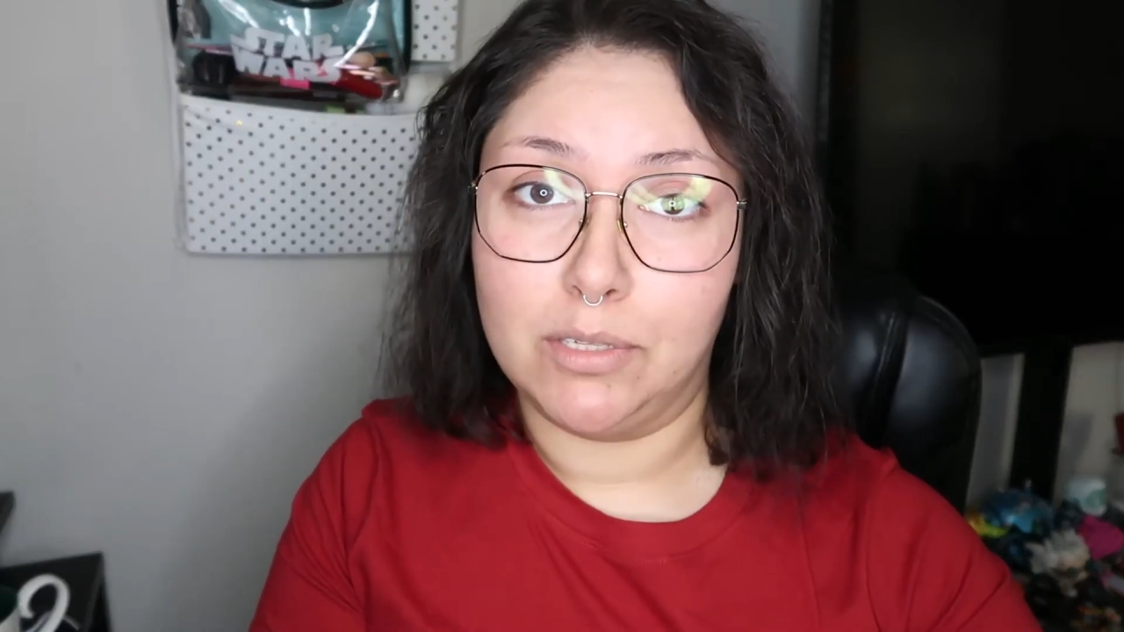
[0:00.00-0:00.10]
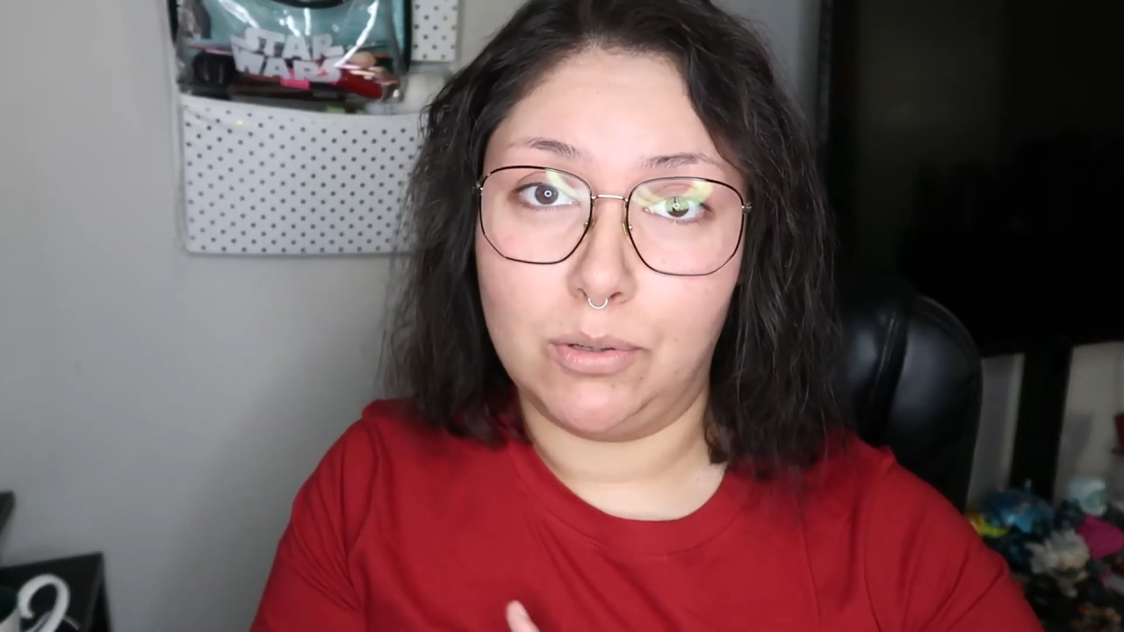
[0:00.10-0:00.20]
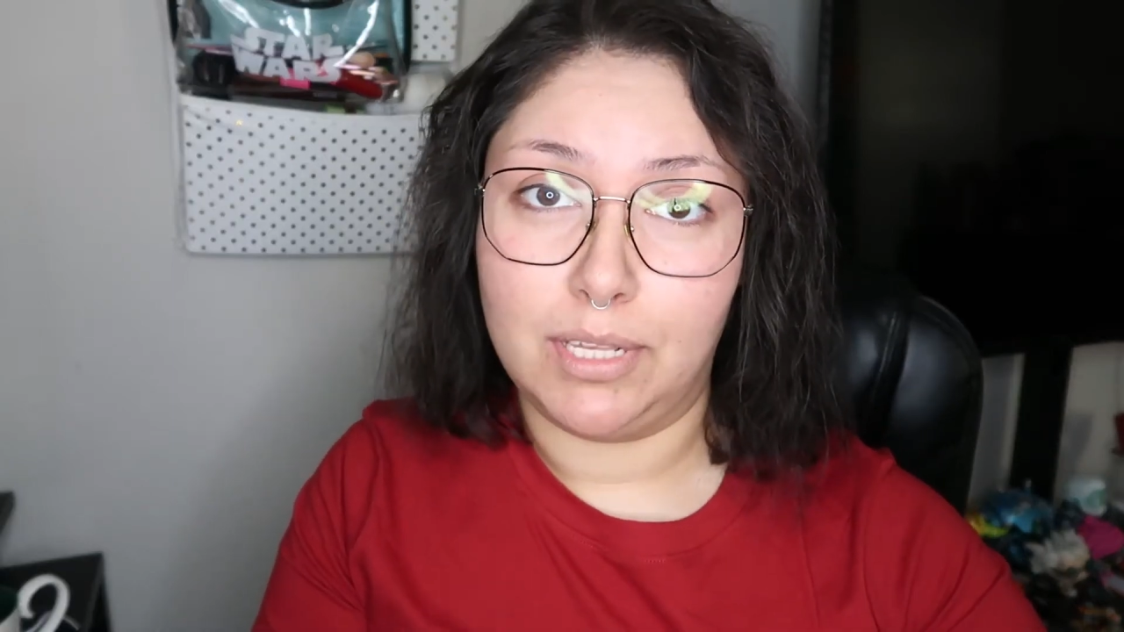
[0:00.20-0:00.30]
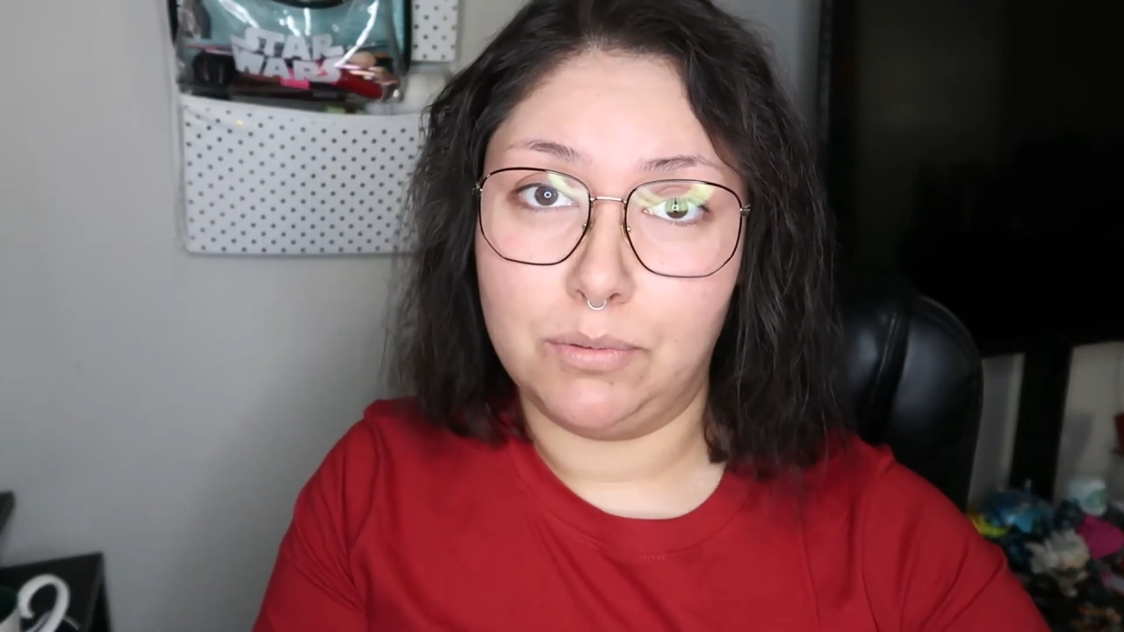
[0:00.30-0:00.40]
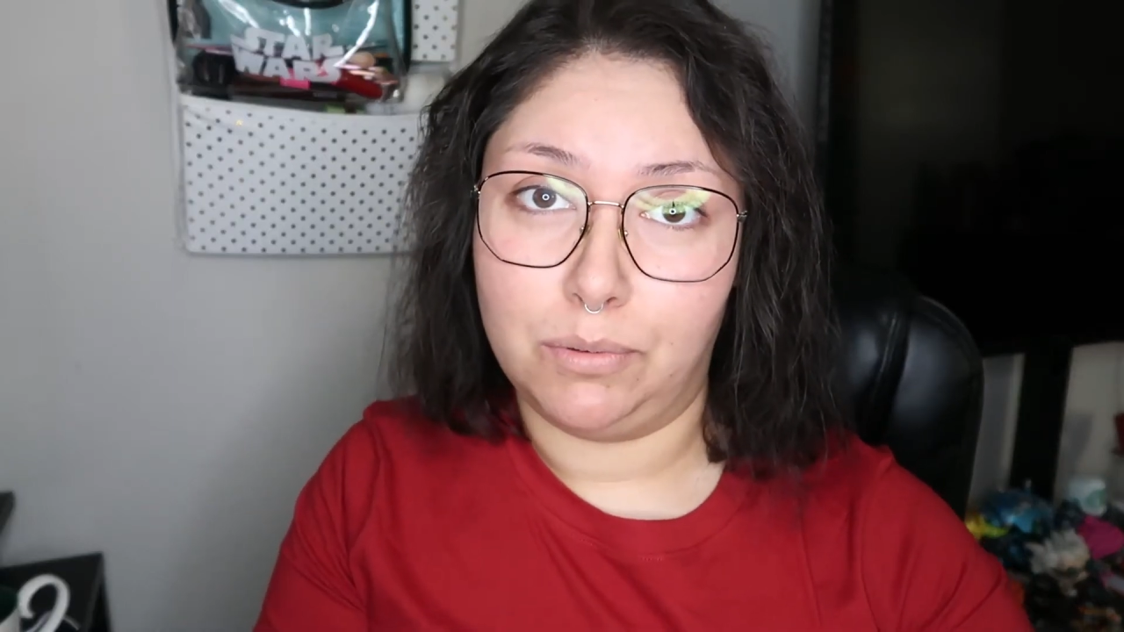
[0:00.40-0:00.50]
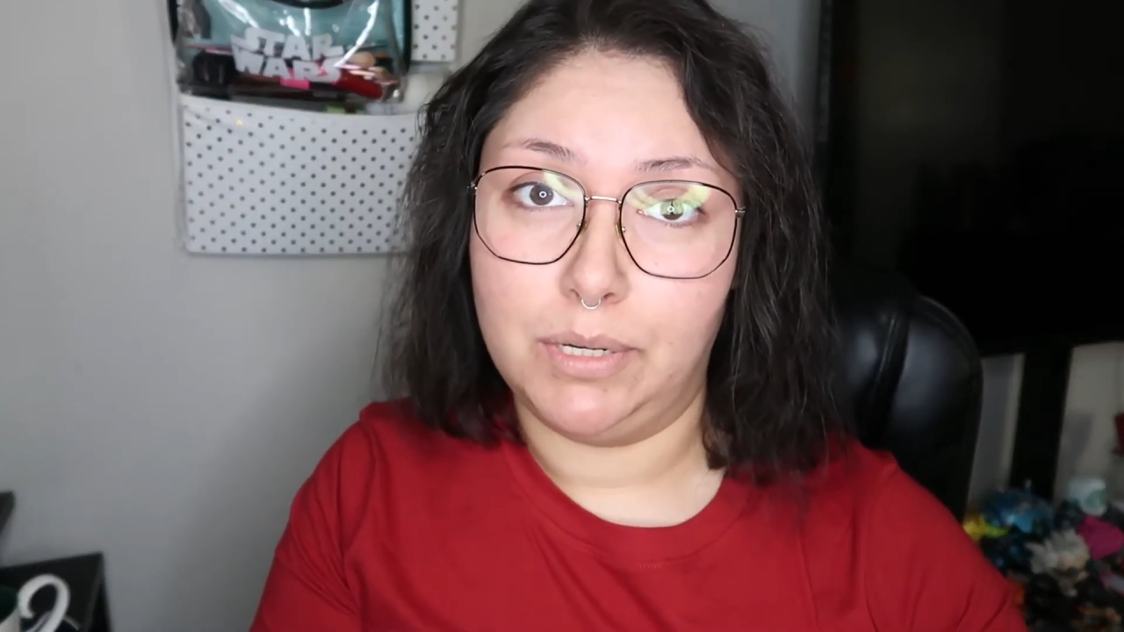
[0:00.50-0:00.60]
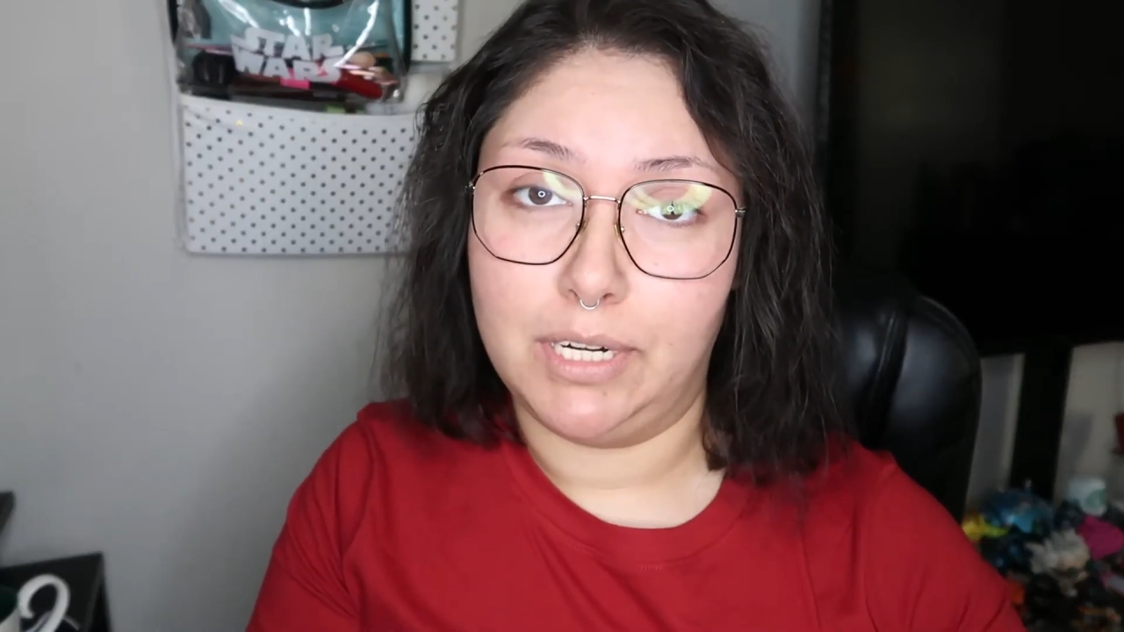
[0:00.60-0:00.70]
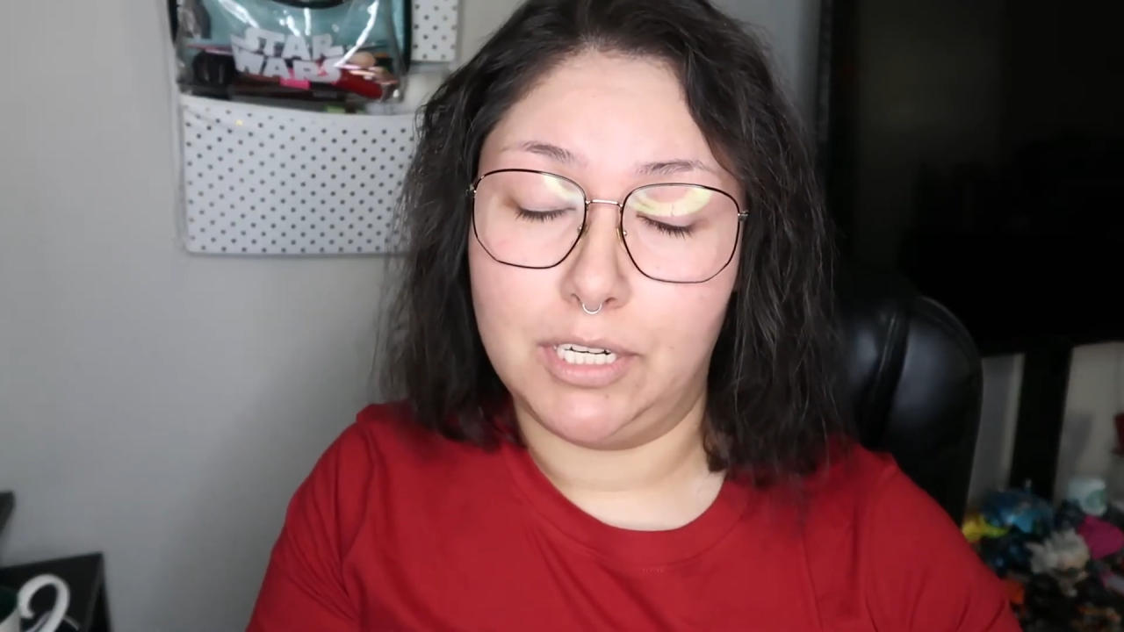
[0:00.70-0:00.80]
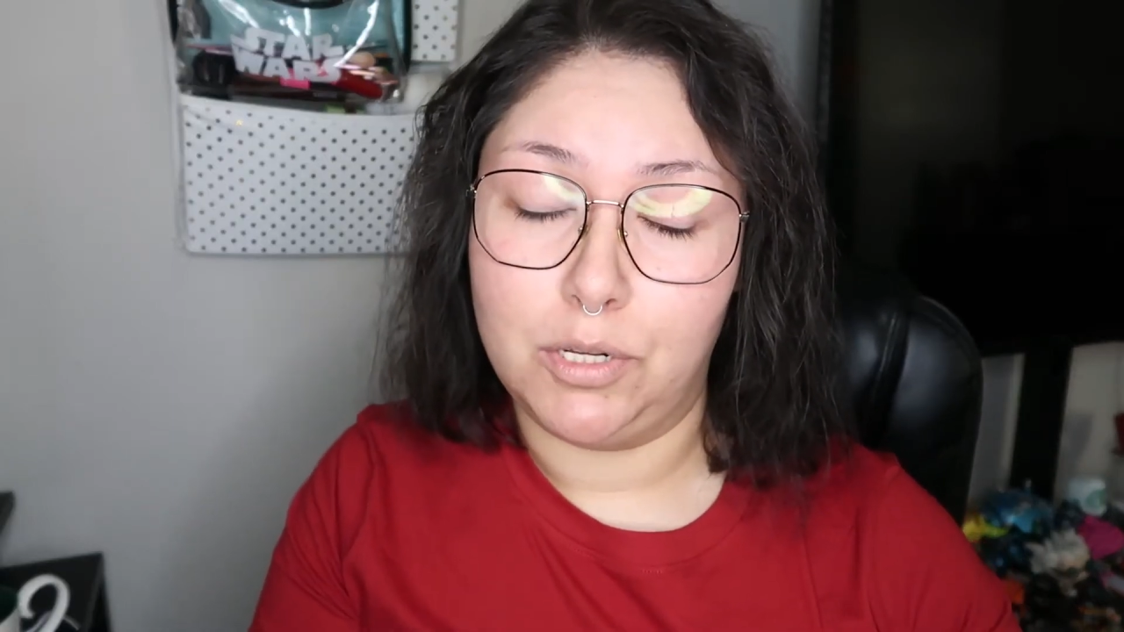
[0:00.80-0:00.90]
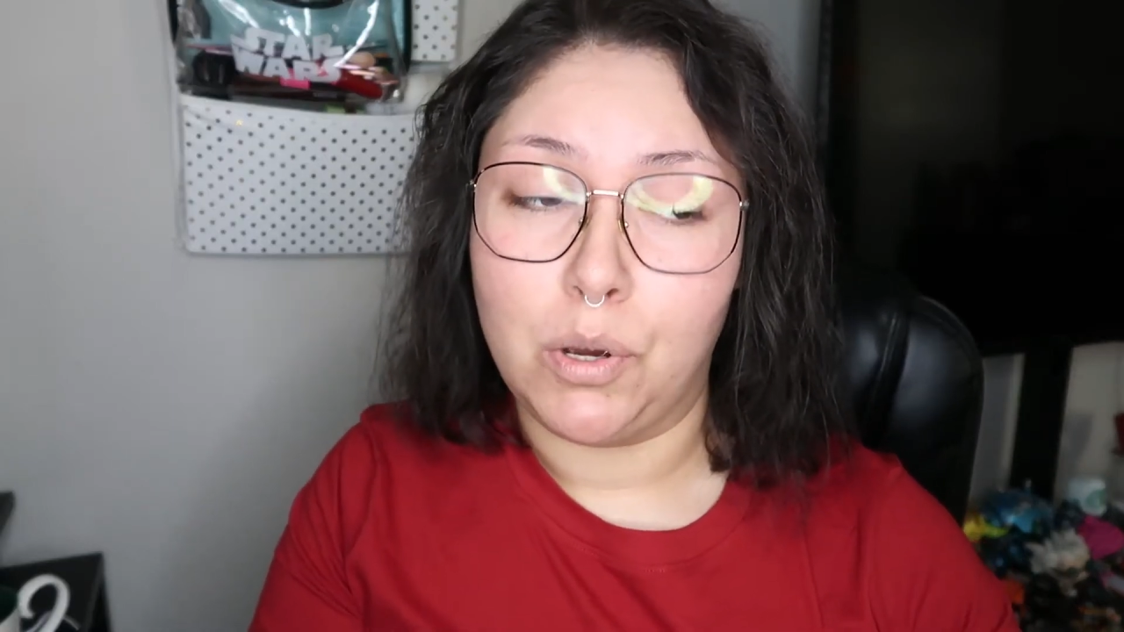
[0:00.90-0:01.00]
so that's what we're
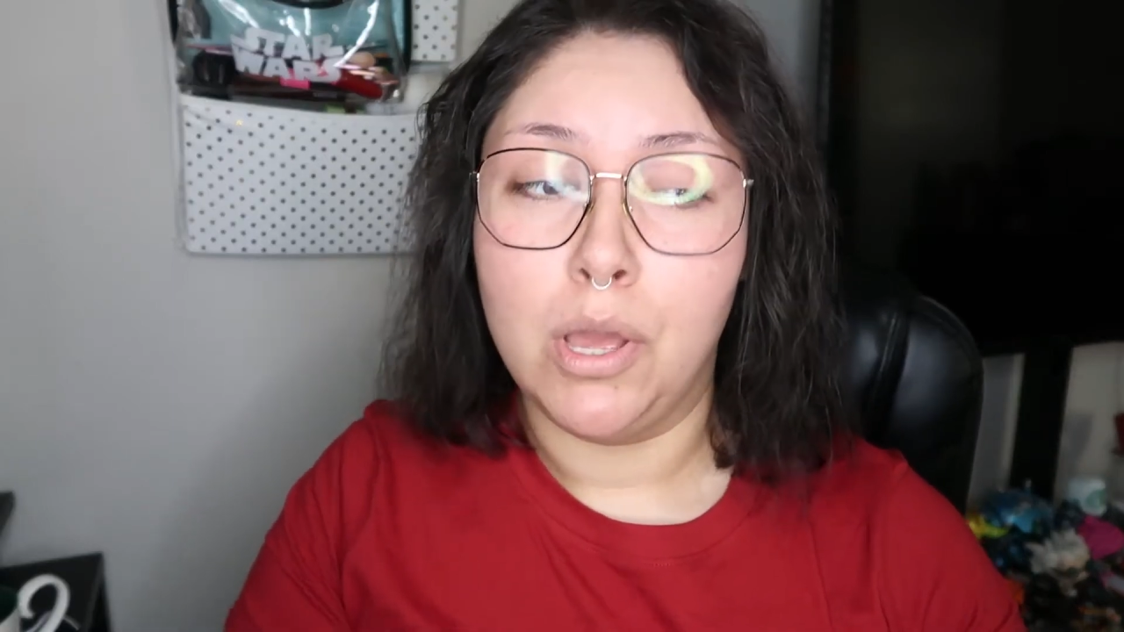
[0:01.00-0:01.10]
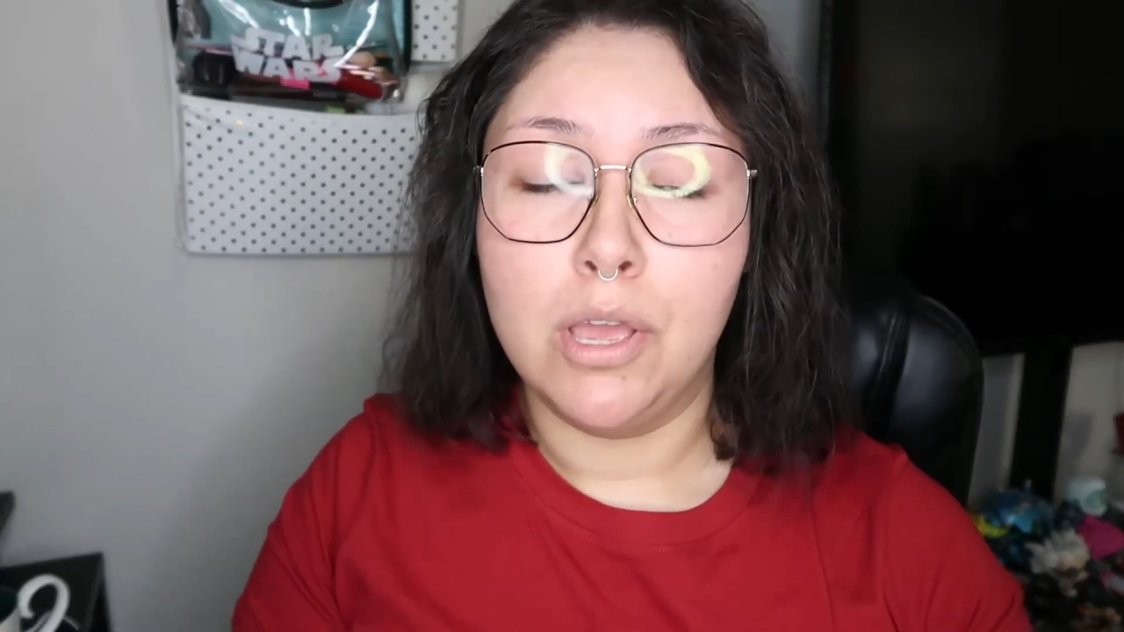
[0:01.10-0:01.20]
going to do.